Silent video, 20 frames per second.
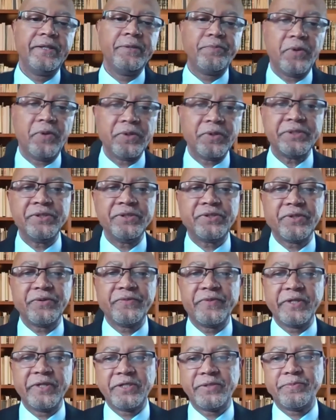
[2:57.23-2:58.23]
The importance
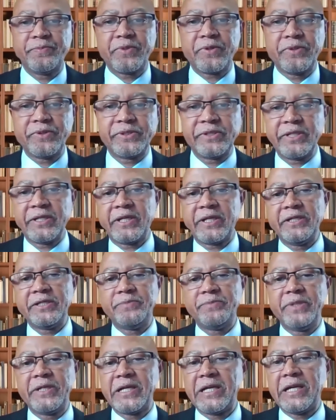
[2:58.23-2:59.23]
of this project
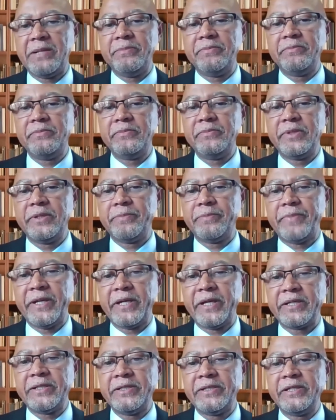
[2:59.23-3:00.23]
has become
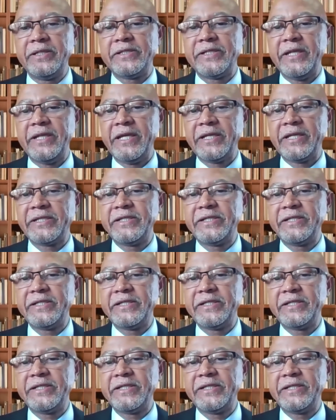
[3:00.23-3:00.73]
apparent as